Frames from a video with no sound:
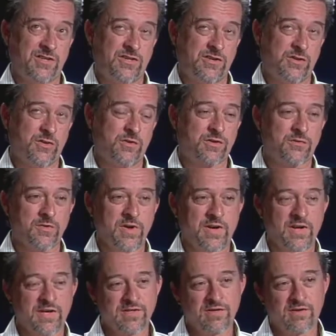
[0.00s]
2 to 3
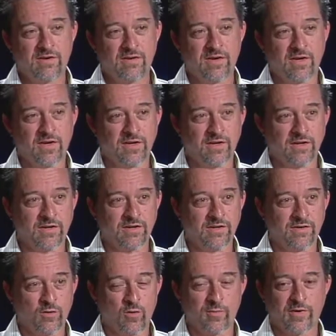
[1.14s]
dozen in a
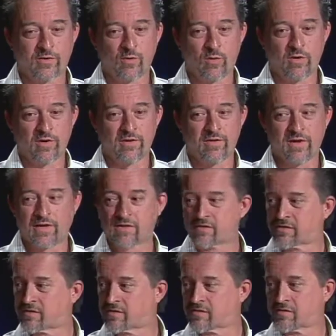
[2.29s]
dormitory
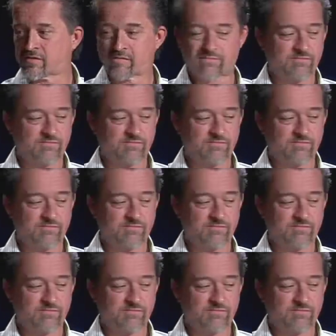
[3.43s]
that's